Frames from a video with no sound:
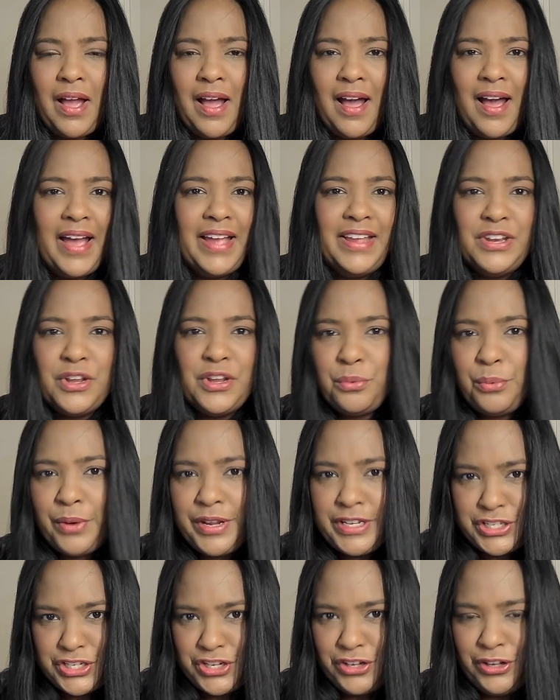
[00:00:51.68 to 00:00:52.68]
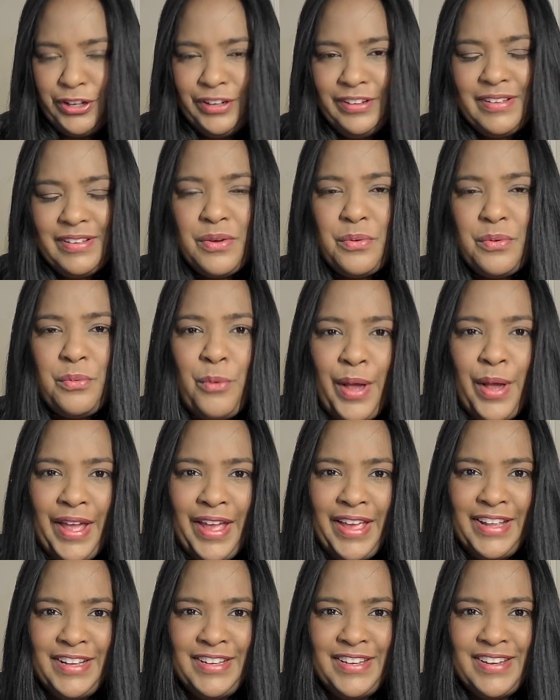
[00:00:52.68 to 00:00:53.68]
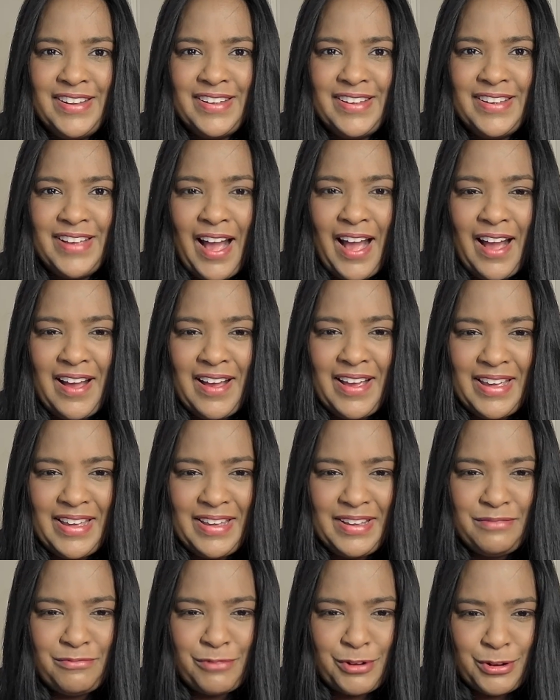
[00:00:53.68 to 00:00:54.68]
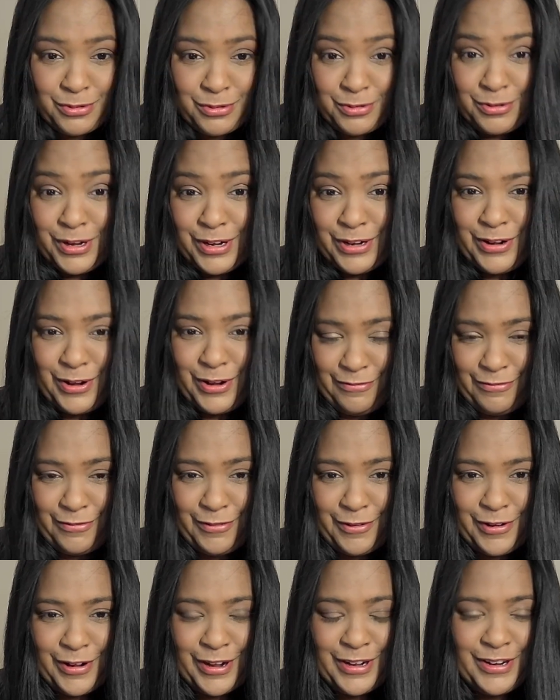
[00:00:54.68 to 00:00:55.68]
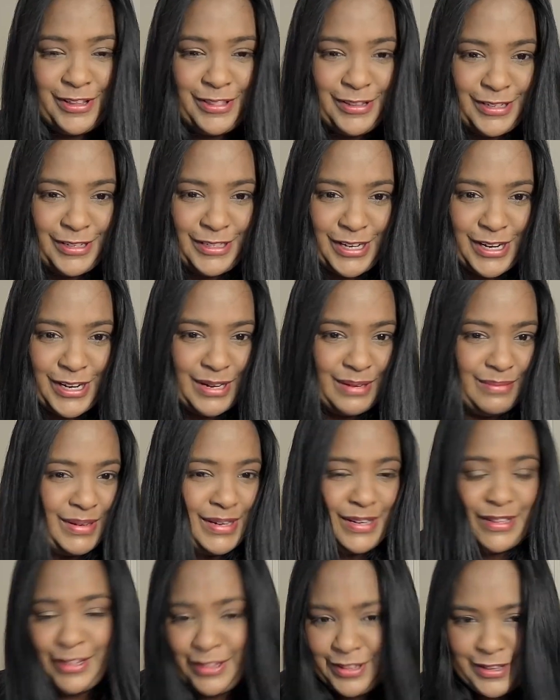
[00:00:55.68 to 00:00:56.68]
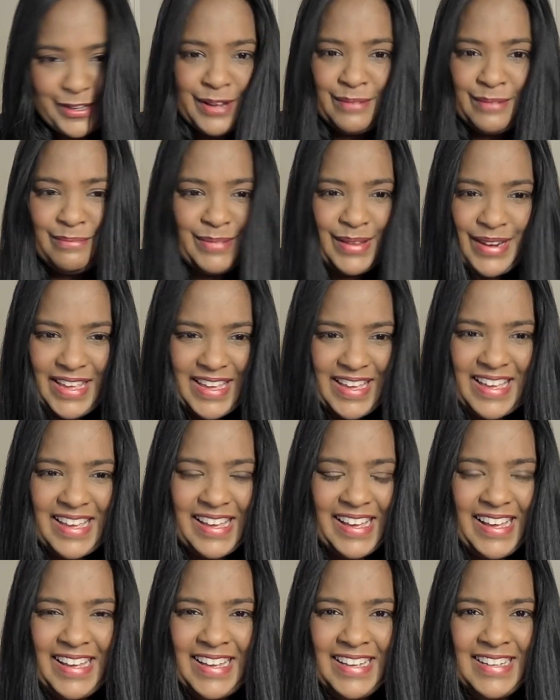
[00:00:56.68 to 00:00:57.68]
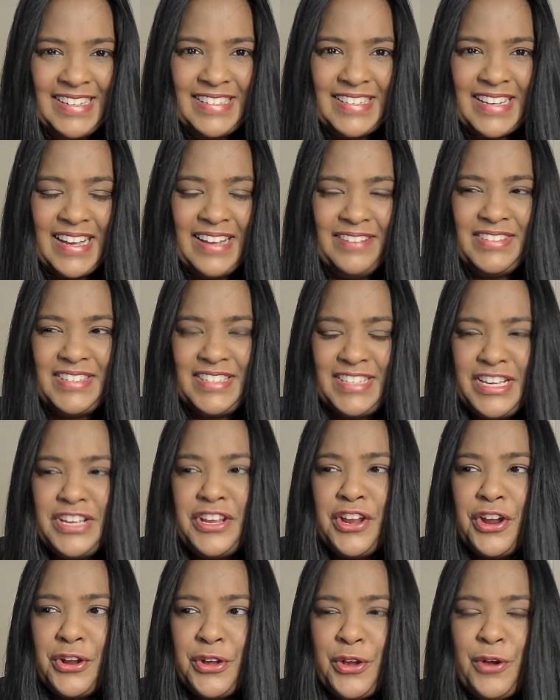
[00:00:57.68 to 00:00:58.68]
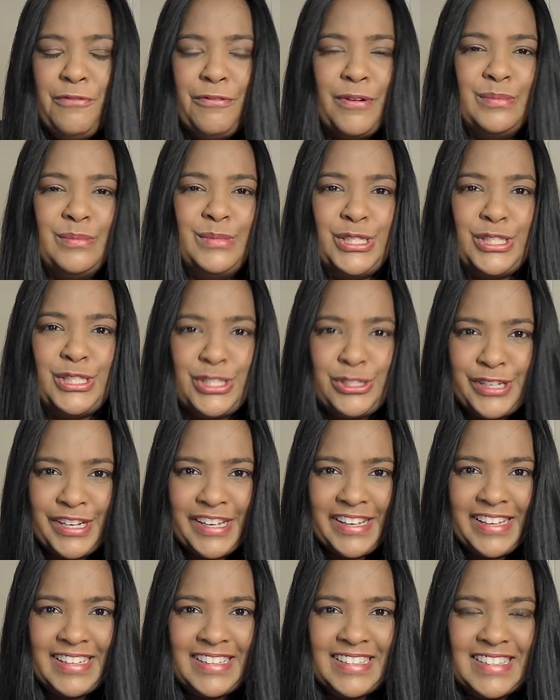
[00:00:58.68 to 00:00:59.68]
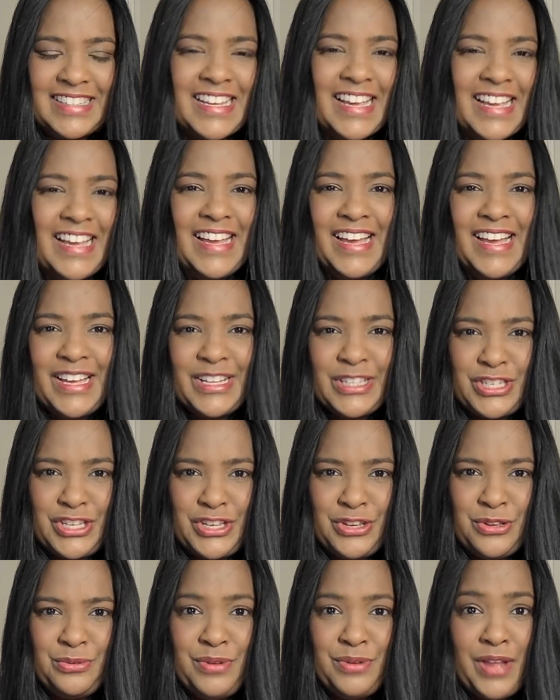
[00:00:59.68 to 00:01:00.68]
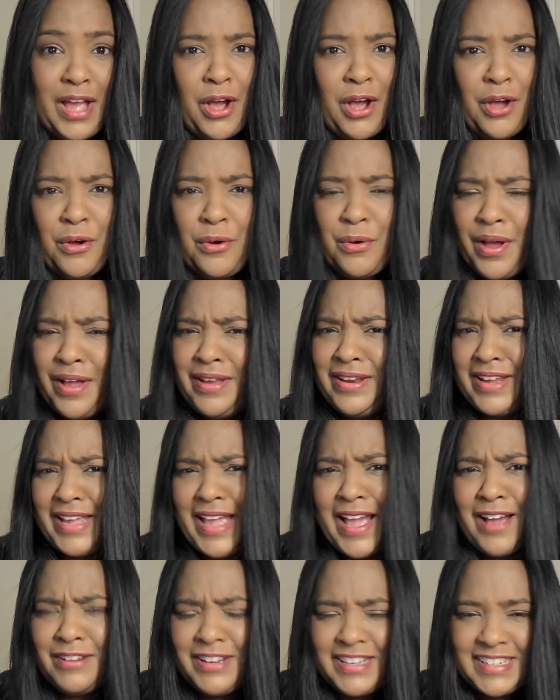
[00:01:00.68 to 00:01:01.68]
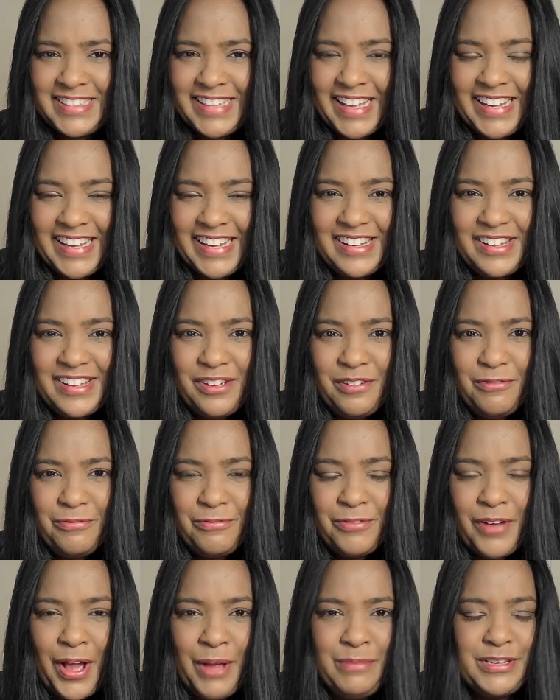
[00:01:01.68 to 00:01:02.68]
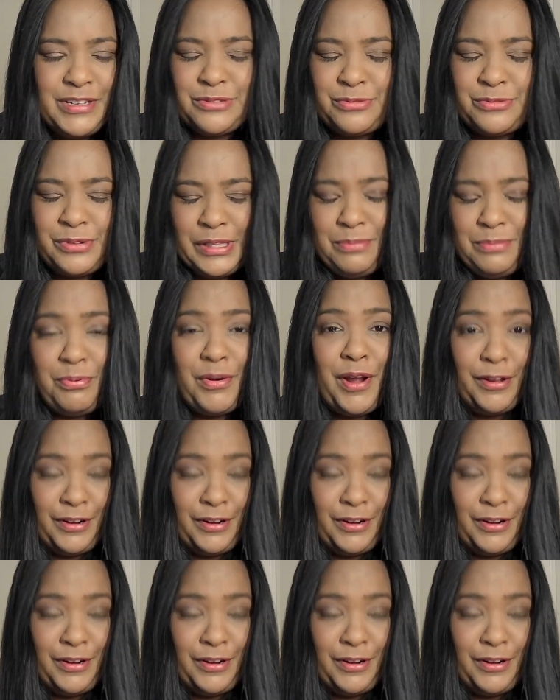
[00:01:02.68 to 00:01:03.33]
I know Rachel when I recruited her for another job at another company, and seeing her go from student to now an account executive. I'm just really proud